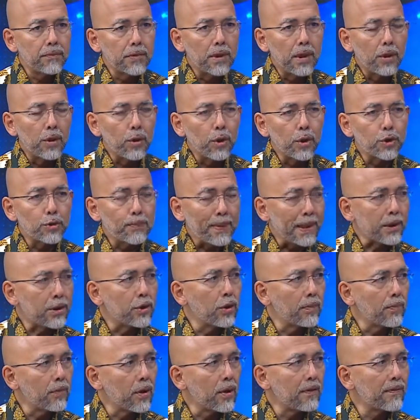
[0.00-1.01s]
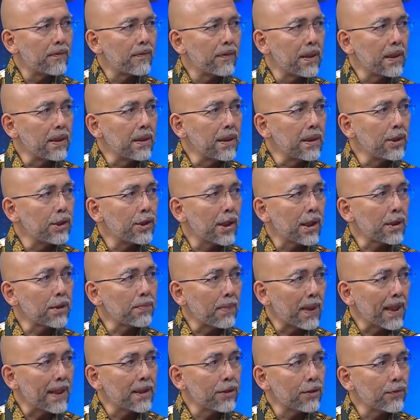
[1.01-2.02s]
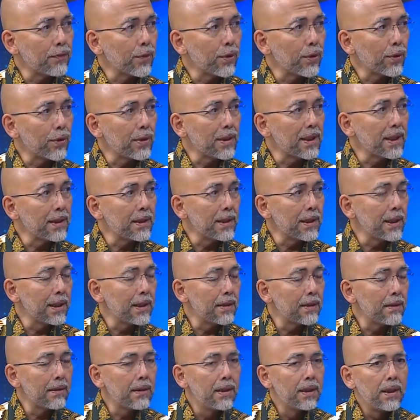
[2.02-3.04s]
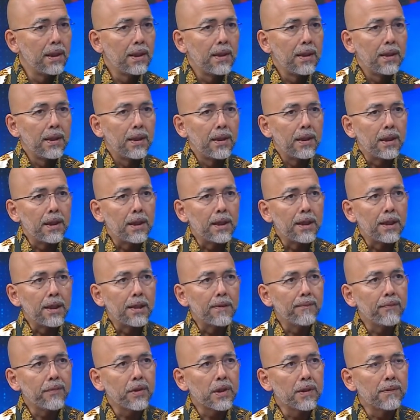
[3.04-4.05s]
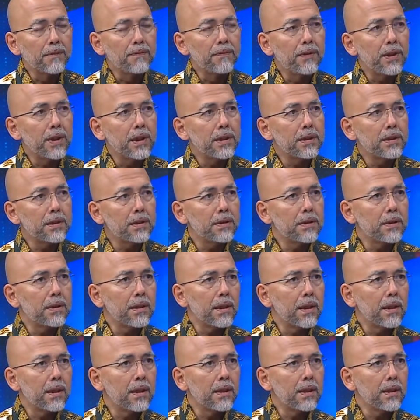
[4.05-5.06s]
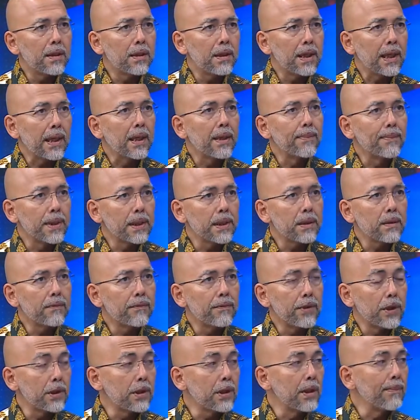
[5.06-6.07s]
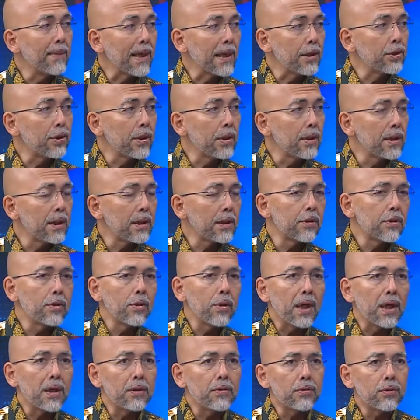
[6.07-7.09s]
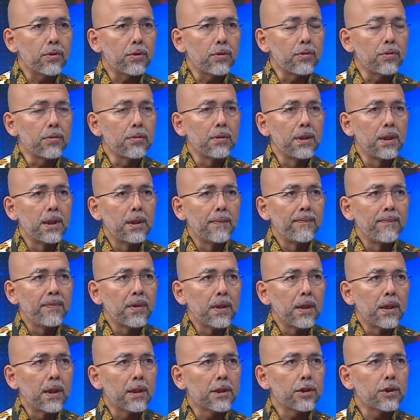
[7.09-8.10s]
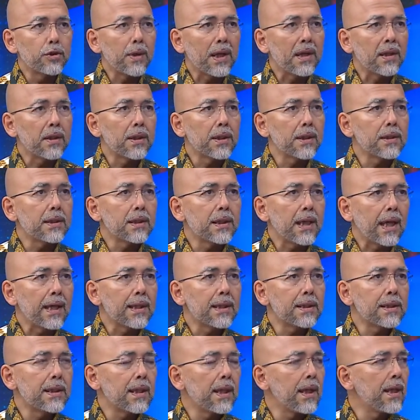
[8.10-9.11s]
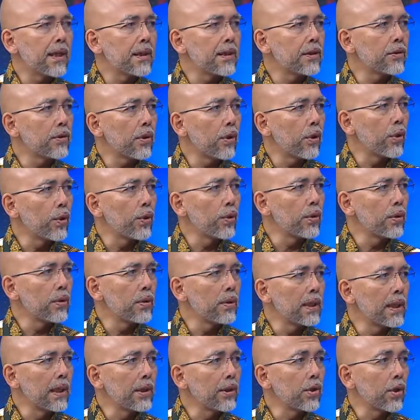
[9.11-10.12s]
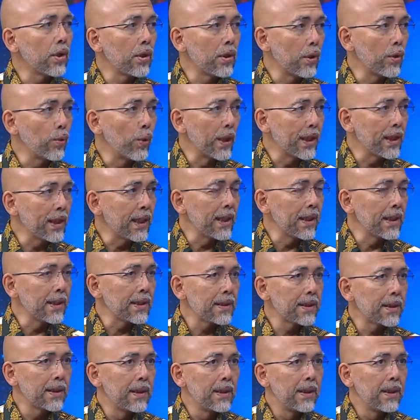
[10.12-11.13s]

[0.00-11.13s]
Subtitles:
whole spectrum of Indonesia's plans for this year. The first element, first dimension, is to how to strengthen ASEAN's own internal workings